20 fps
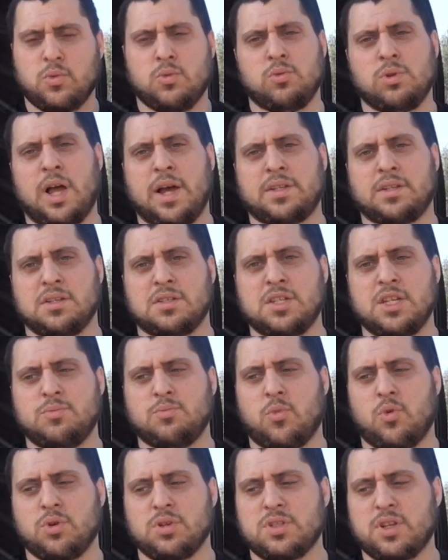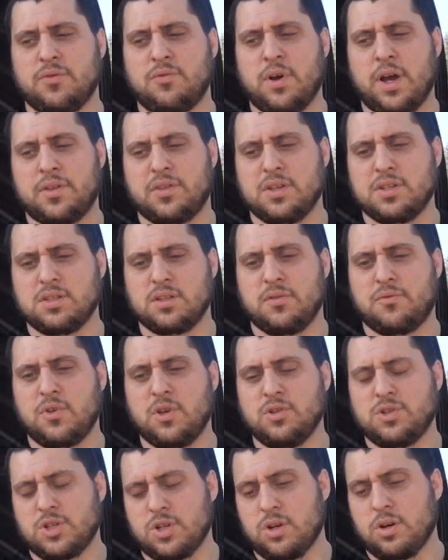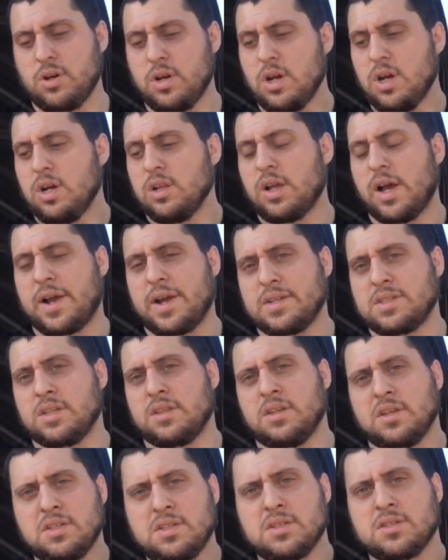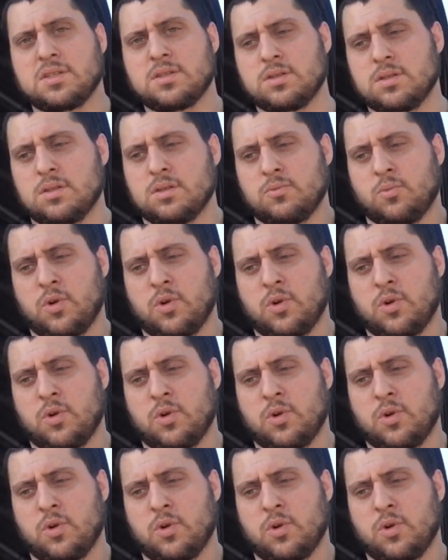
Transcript: would like to see more stuff like this in the future. Like I said, this is